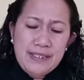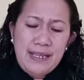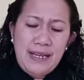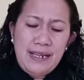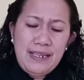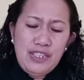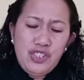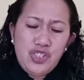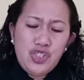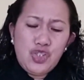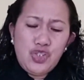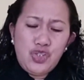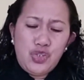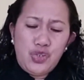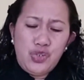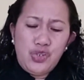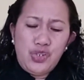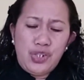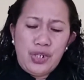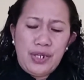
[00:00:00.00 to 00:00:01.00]
physical
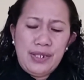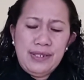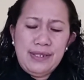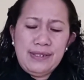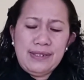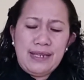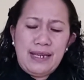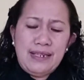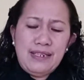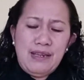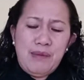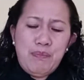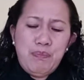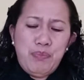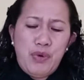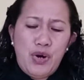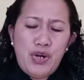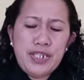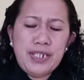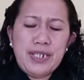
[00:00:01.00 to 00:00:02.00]
institution is as
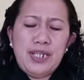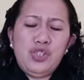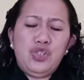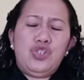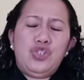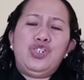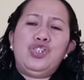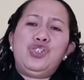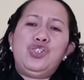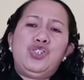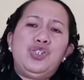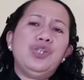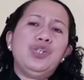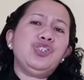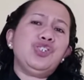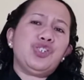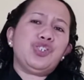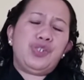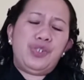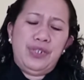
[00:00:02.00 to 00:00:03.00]
important to the
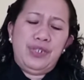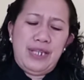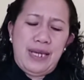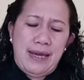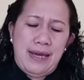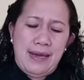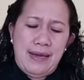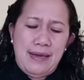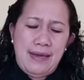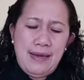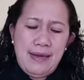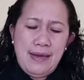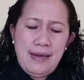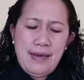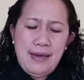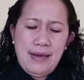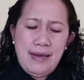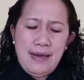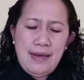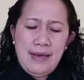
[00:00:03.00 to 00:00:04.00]
church
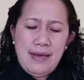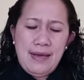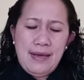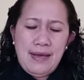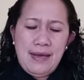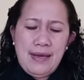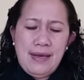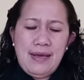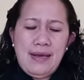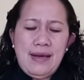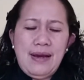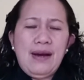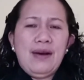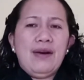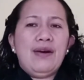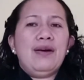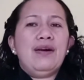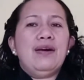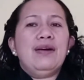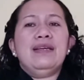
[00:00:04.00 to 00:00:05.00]
today
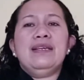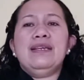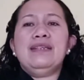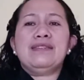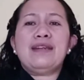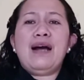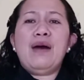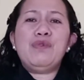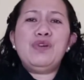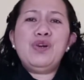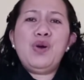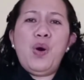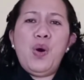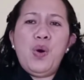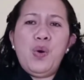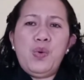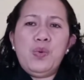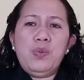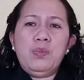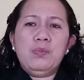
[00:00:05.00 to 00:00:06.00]
is our
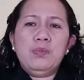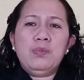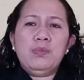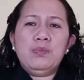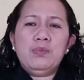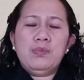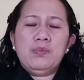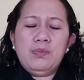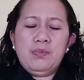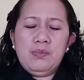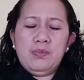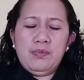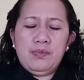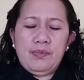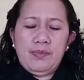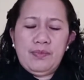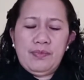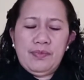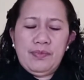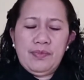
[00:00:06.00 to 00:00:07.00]
home.
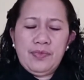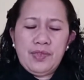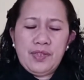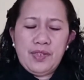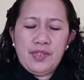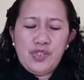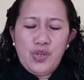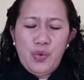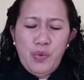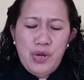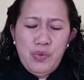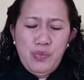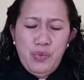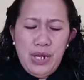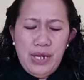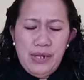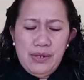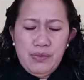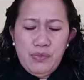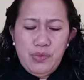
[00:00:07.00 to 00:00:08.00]
So
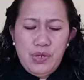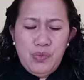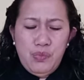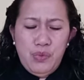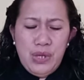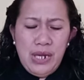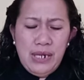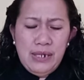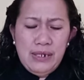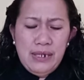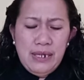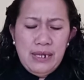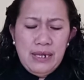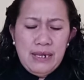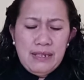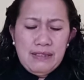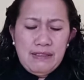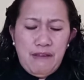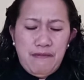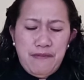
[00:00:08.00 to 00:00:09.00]
when
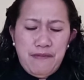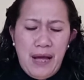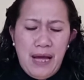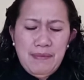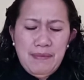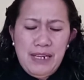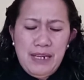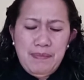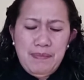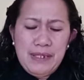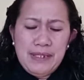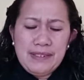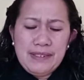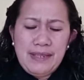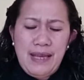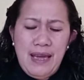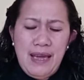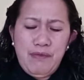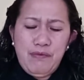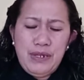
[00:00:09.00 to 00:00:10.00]
we'll the family be
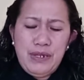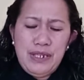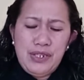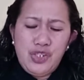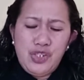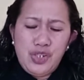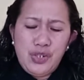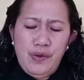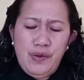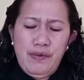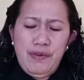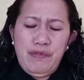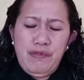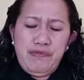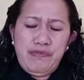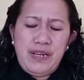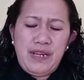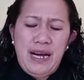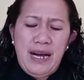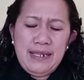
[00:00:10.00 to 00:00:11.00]
saved, when the
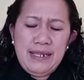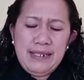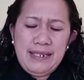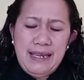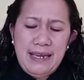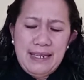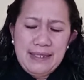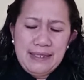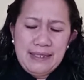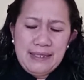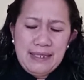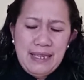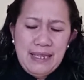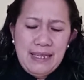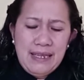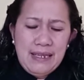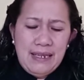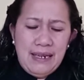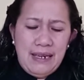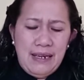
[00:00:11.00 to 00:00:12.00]
children of God
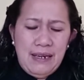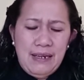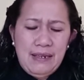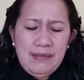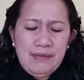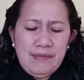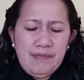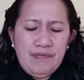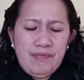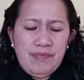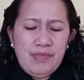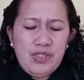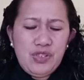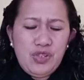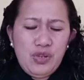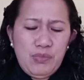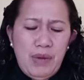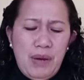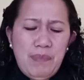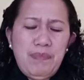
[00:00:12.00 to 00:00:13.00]
get
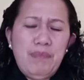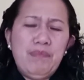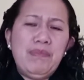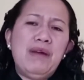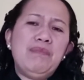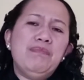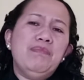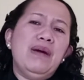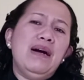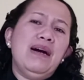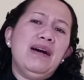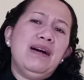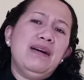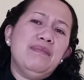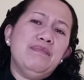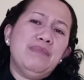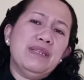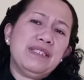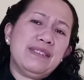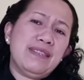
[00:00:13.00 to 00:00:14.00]

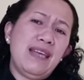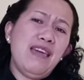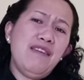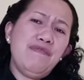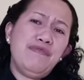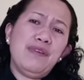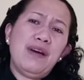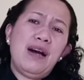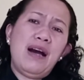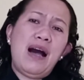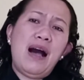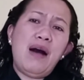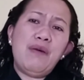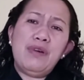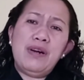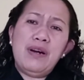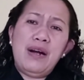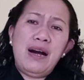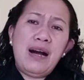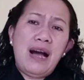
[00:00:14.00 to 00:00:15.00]
to save
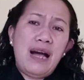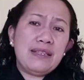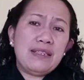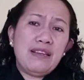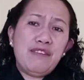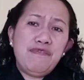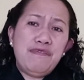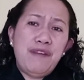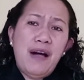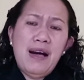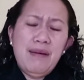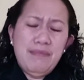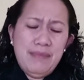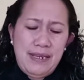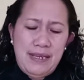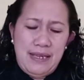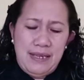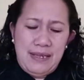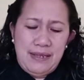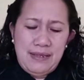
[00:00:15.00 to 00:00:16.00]
our ating
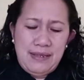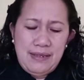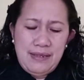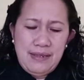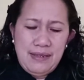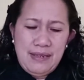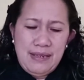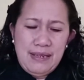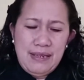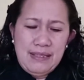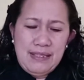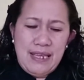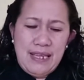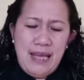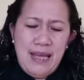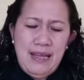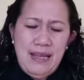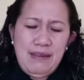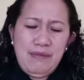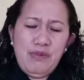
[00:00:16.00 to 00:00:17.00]
family,
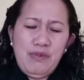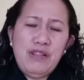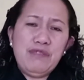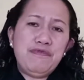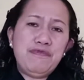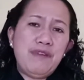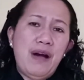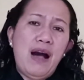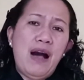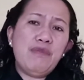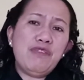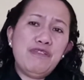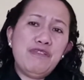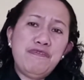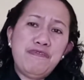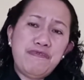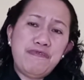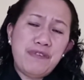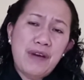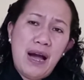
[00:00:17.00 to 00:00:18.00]
then will
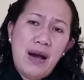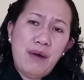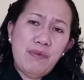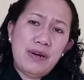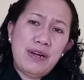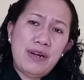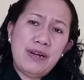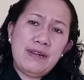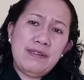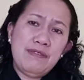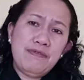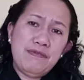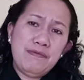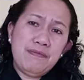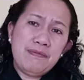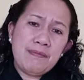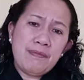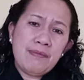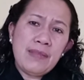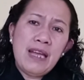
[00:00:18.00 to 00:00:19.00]
our
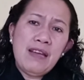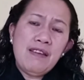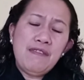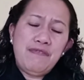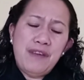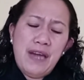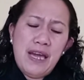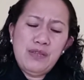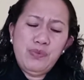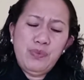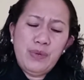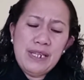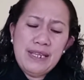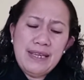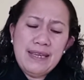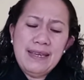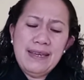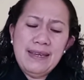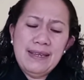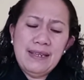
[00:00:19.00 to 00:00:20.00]
faith
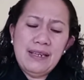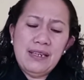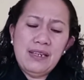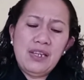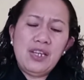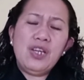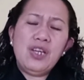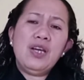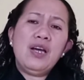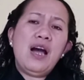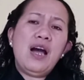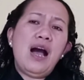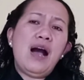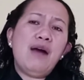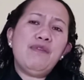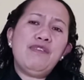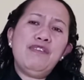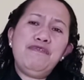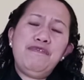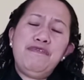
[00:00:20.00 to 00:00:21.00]
will heal
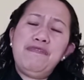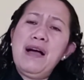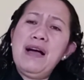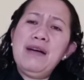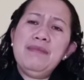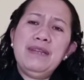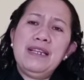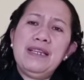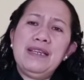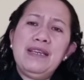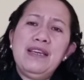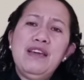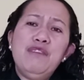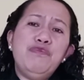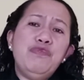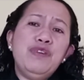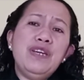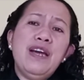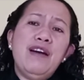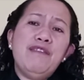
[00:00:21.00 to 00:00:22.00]
our family.
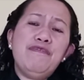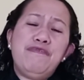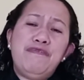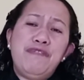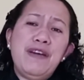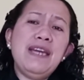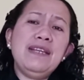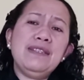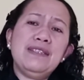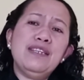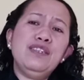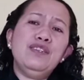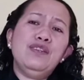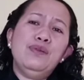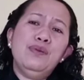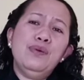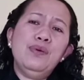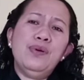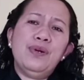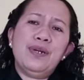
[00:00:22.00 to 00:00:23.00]
If we have faith
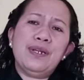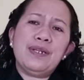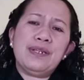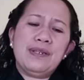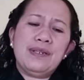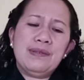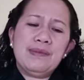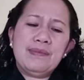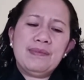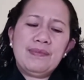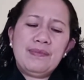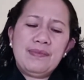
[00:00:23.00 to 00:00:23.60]
in the Lord,